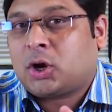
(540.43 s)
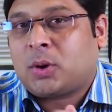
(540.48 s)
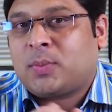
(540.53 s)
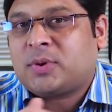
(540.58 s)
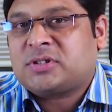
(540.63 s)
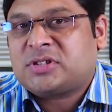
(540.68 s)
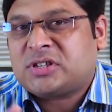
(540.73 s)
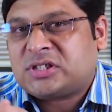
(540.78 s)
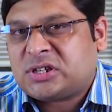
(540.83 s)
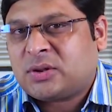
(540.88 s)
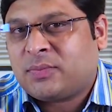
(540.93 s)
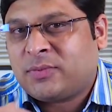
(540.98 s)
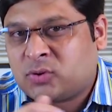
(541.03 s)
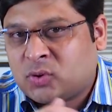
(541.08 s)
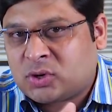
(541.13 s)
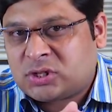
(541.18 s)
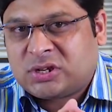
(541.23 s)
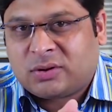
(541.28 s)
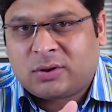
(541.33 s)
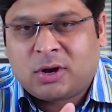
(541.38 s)
economic system
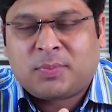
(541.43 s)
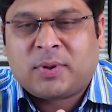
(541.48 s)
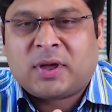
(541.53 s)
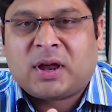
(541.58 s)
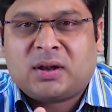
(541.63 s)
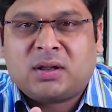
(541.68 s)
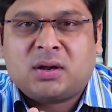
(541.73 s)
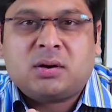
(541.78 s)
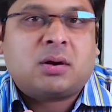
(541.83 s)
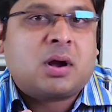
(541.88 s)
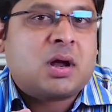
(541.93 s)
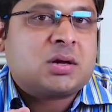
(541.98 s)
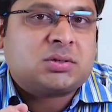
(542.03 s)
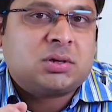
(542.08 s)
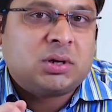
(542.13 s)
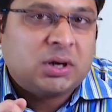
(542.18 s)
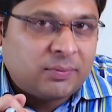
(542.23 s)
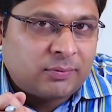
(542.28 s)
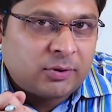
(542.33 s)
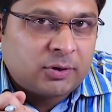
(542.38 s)
which was developing at the
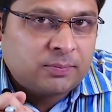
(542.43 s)
international